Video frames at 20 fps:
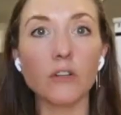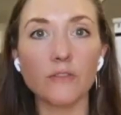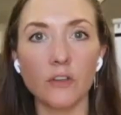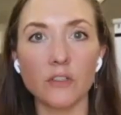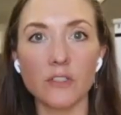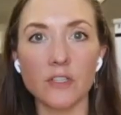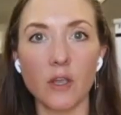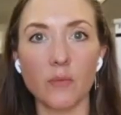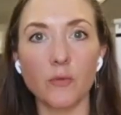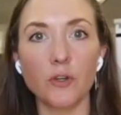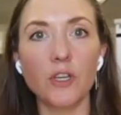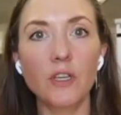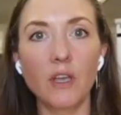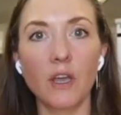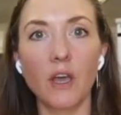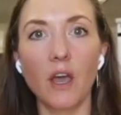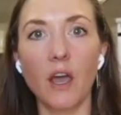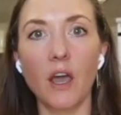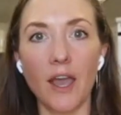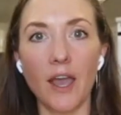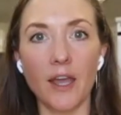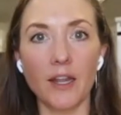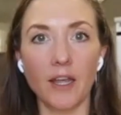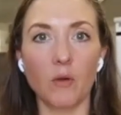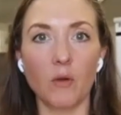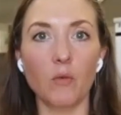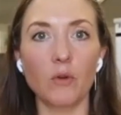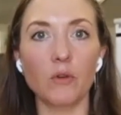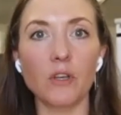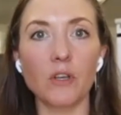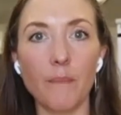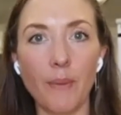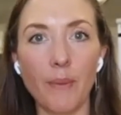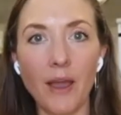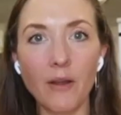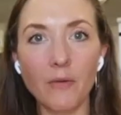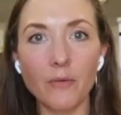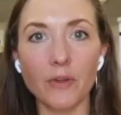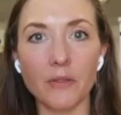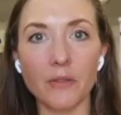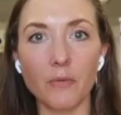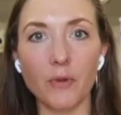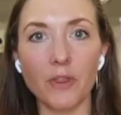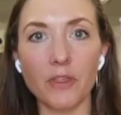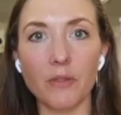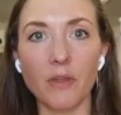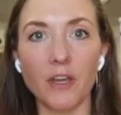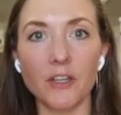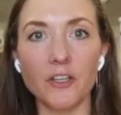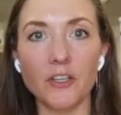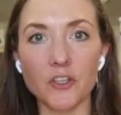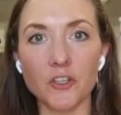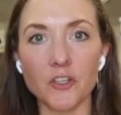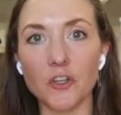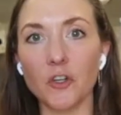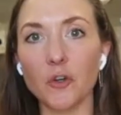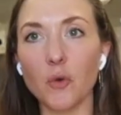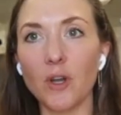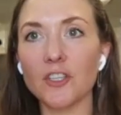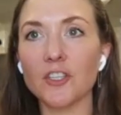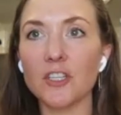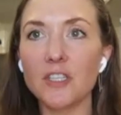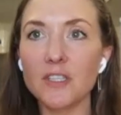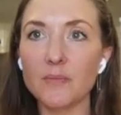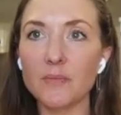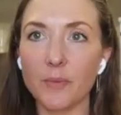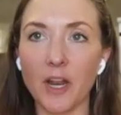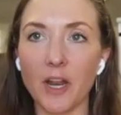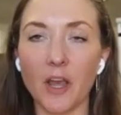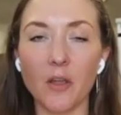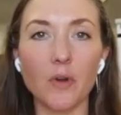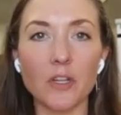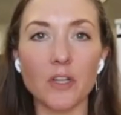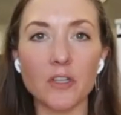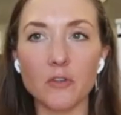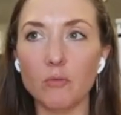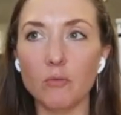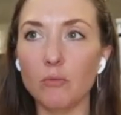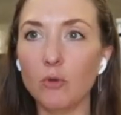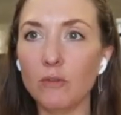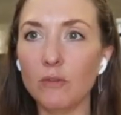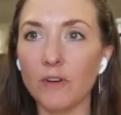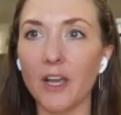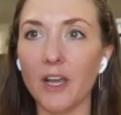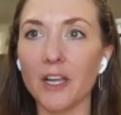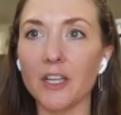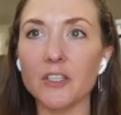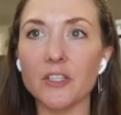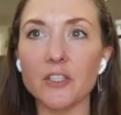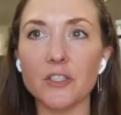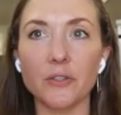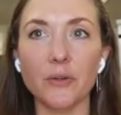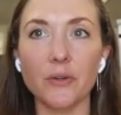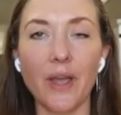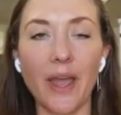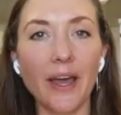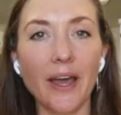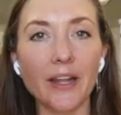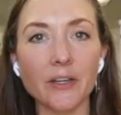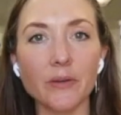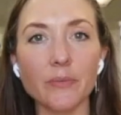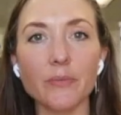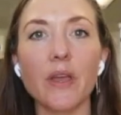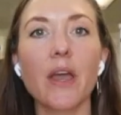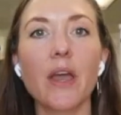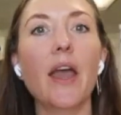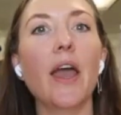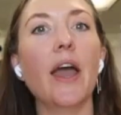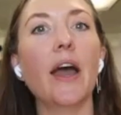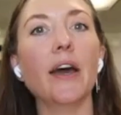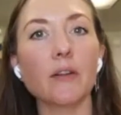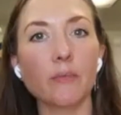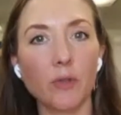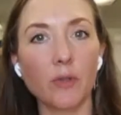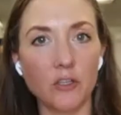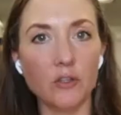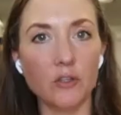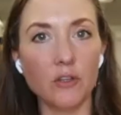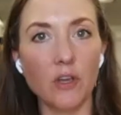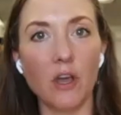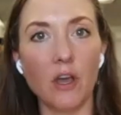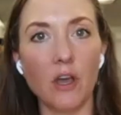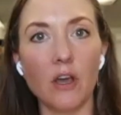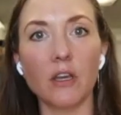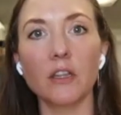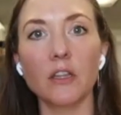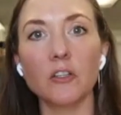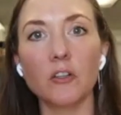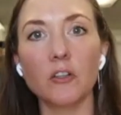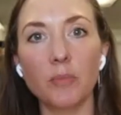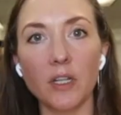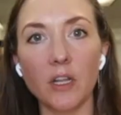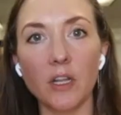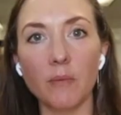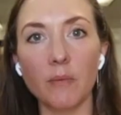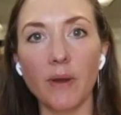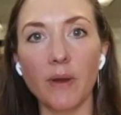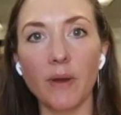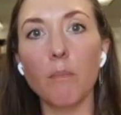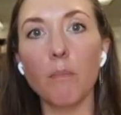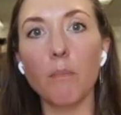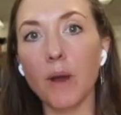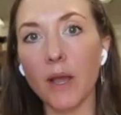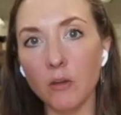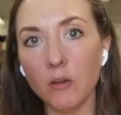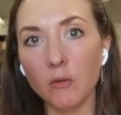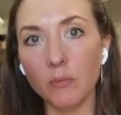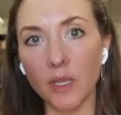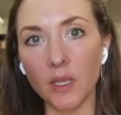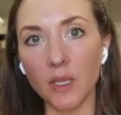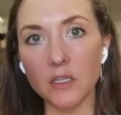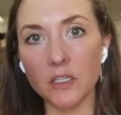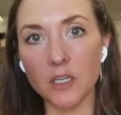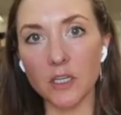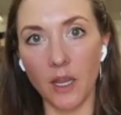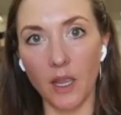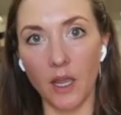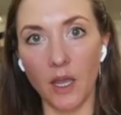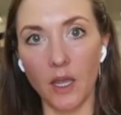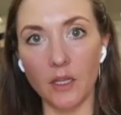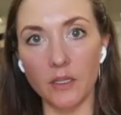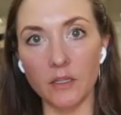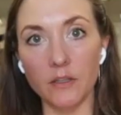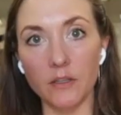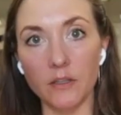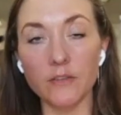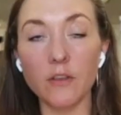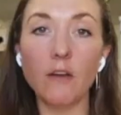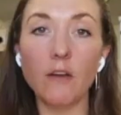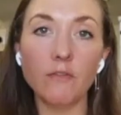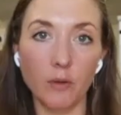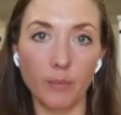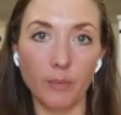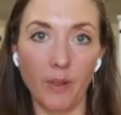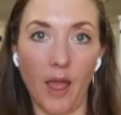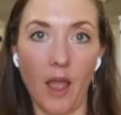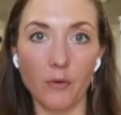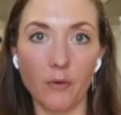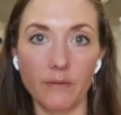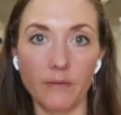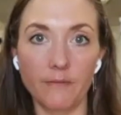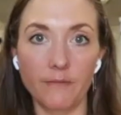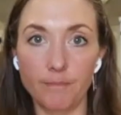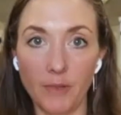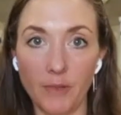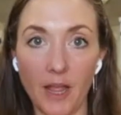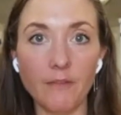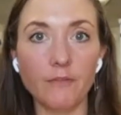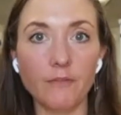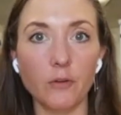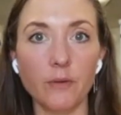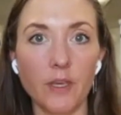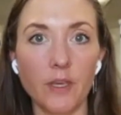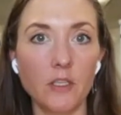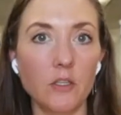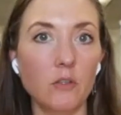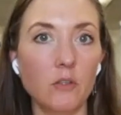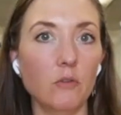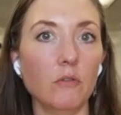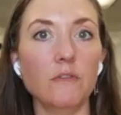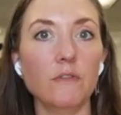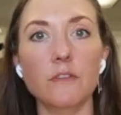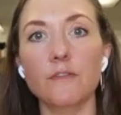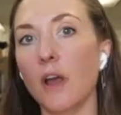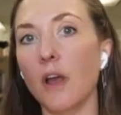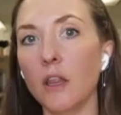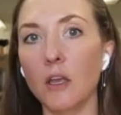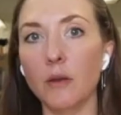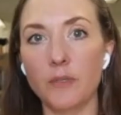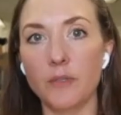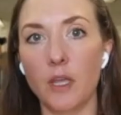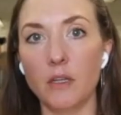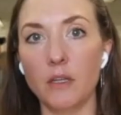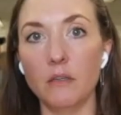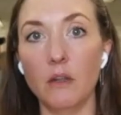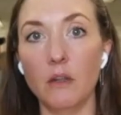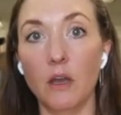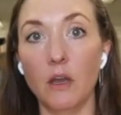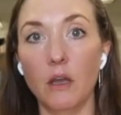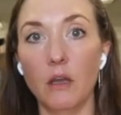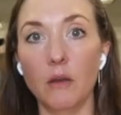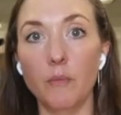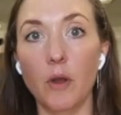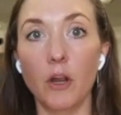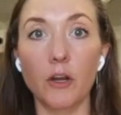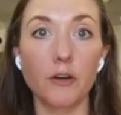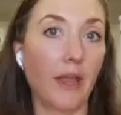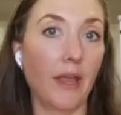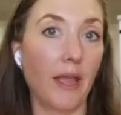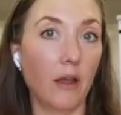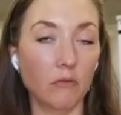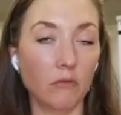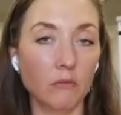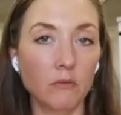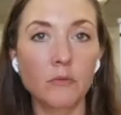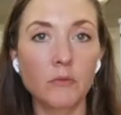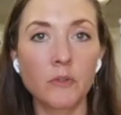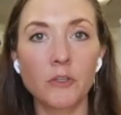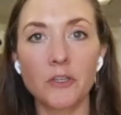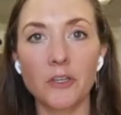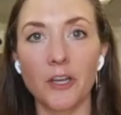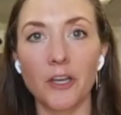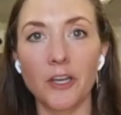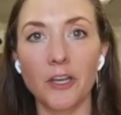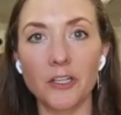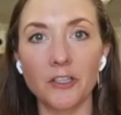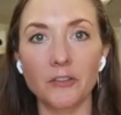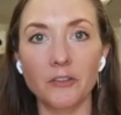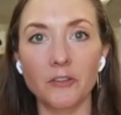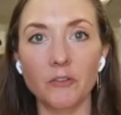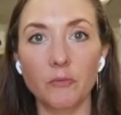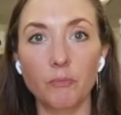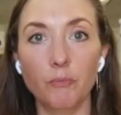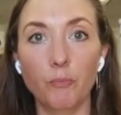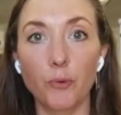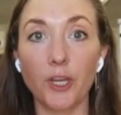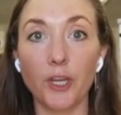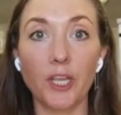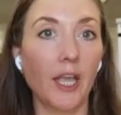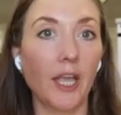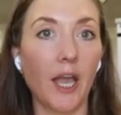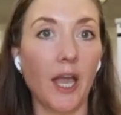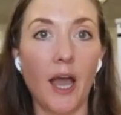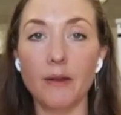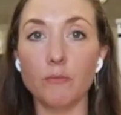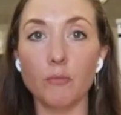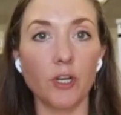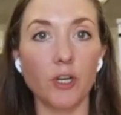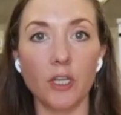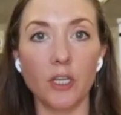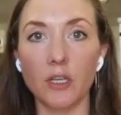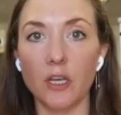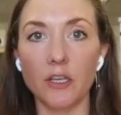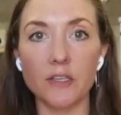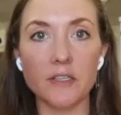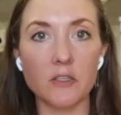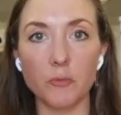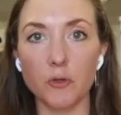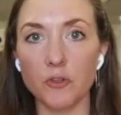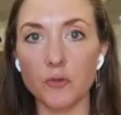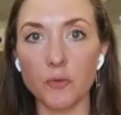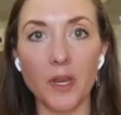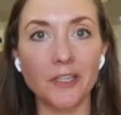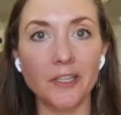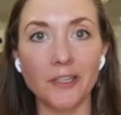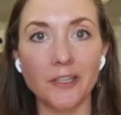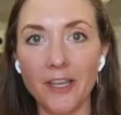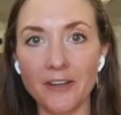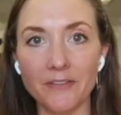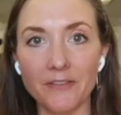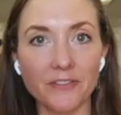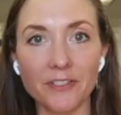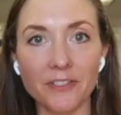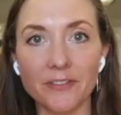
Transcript: summary, and we'll get back with additional questions, but I want to move on to Adam. Adam, can you talk a little bit about BioMage and the software platform that you've developed and are now bringing onboarding customers right and left?